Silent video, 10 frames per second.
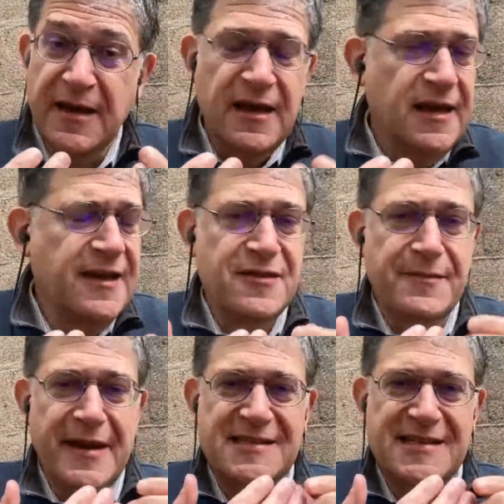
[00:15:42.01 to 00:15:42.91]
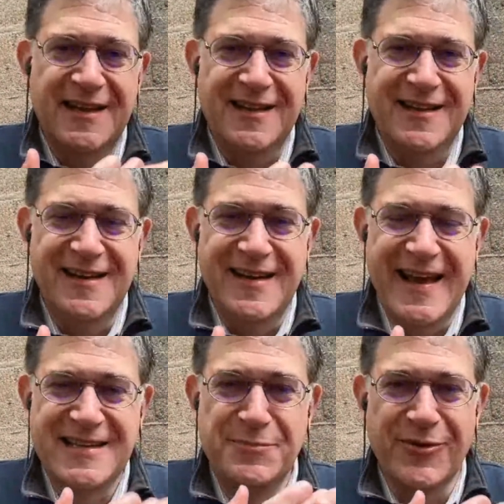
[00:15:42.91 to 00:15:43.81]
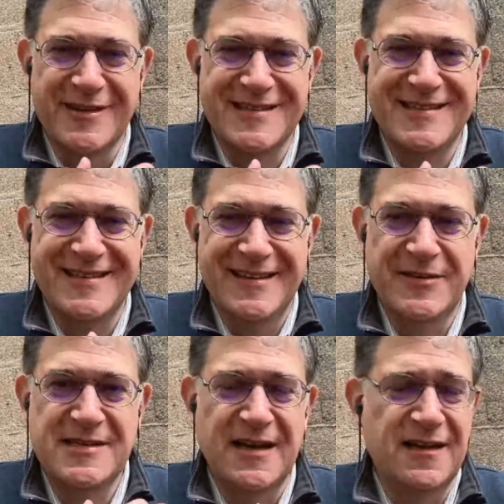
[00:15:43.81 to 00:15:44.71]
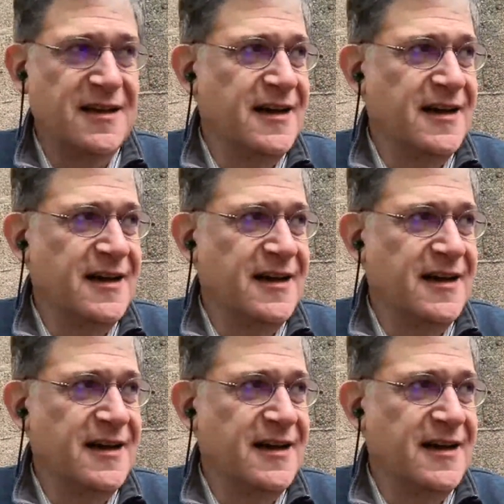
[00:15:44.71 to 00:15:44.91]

Give them Excel exports to Excel,